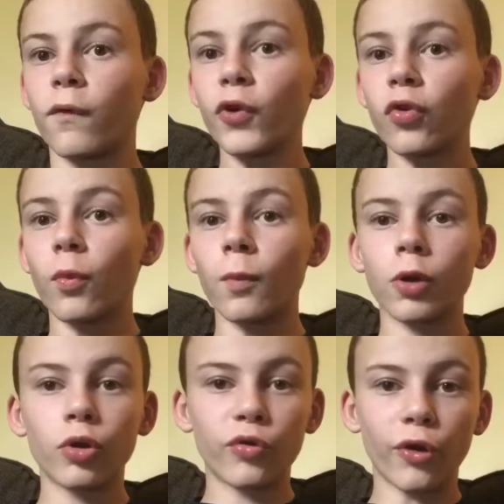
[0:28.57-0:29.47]
First, we're
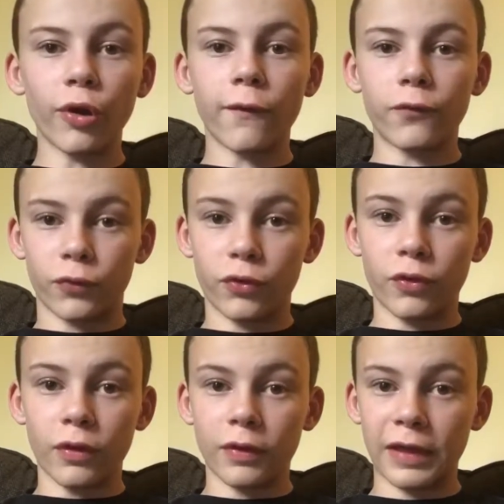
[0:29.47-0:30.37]
going to start off
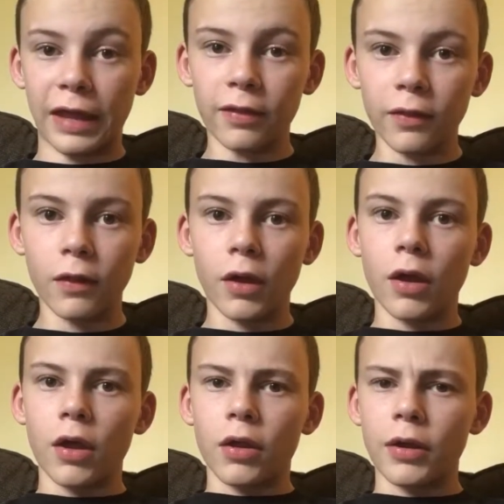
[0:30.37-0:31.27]
with skits.
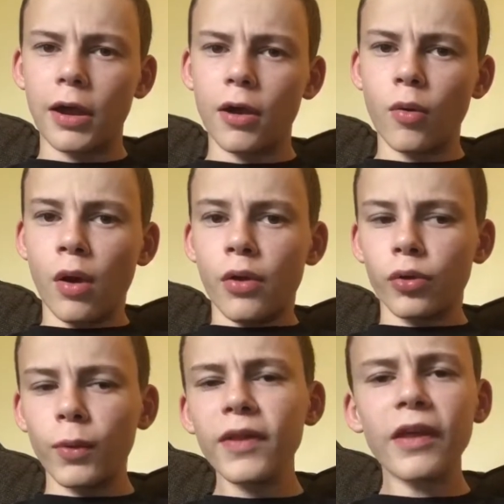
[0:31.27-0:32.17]
Now,
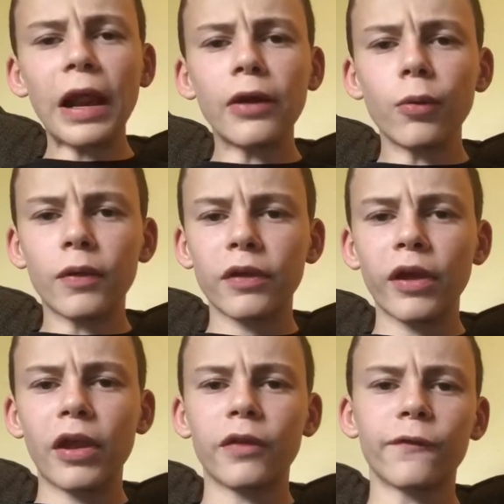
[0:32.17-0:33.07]
the way that I do a
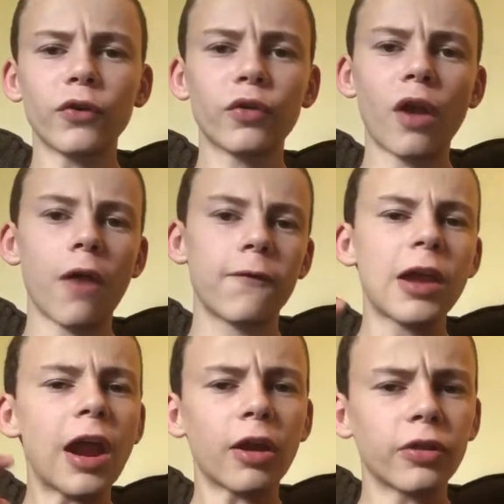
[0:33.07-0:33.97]
skit is, first off, you
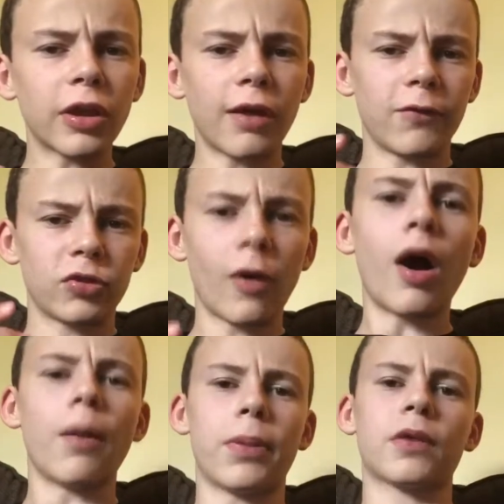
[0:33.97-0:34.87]
got to think of a
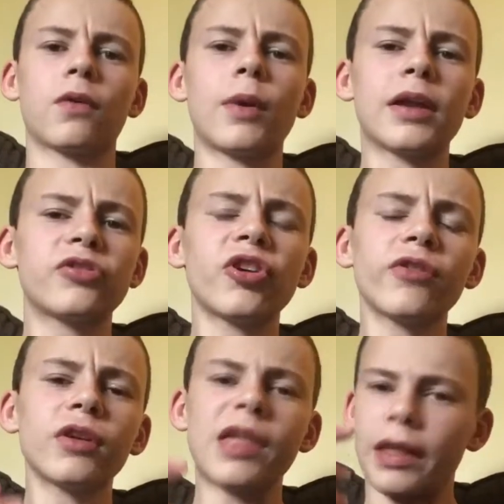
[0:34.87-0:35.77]
topic. So I
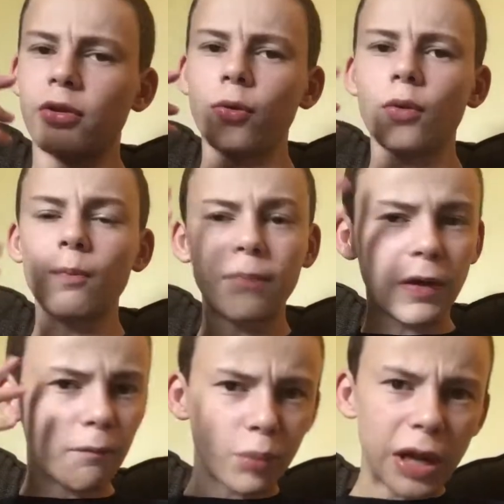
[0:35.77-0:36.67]
generally like to do a
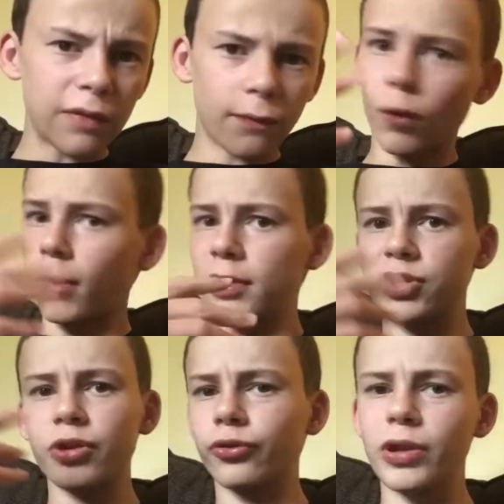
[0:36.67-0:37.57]
bit of brainstorming,
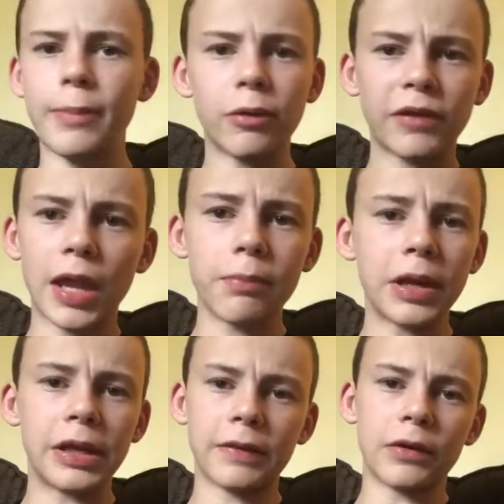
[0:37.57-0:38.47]
generally about 10
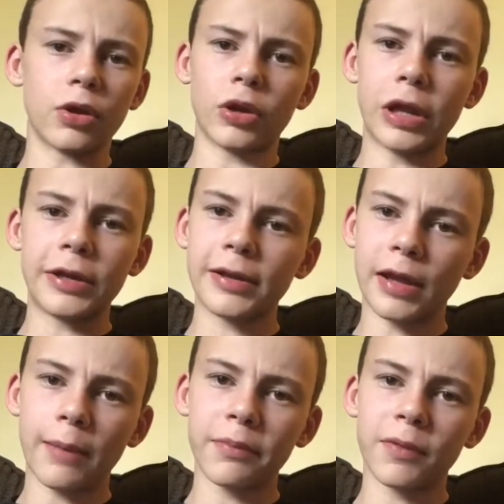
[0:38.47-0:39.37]
minutes, and a good idea
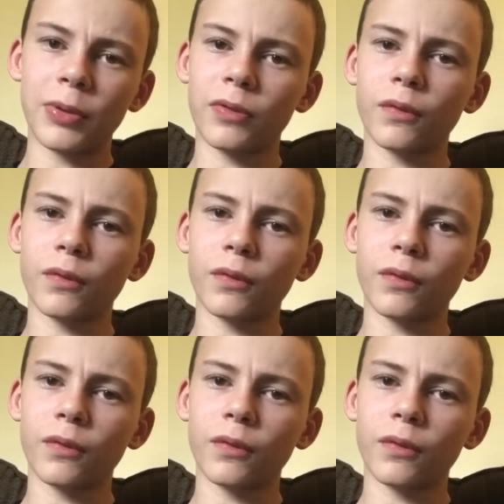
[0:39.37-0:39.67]
comes to me.